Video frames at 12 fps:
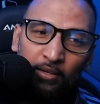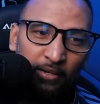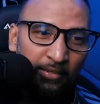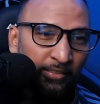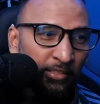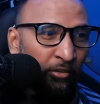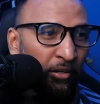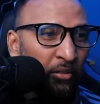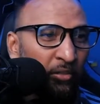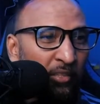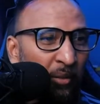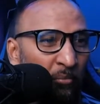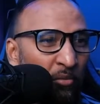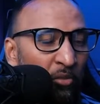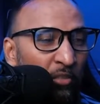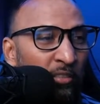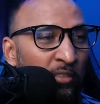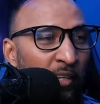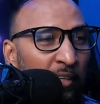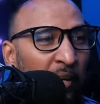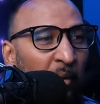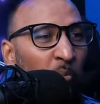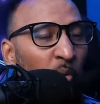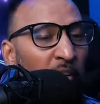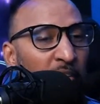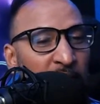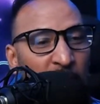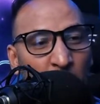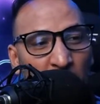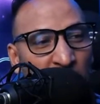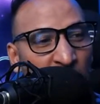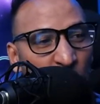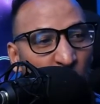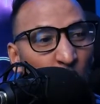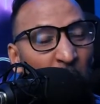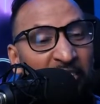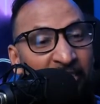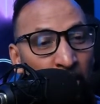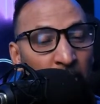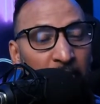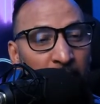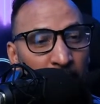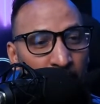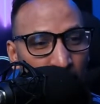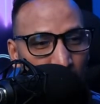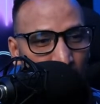Haiti's a very good team. So this is a game where this team needs to show its character.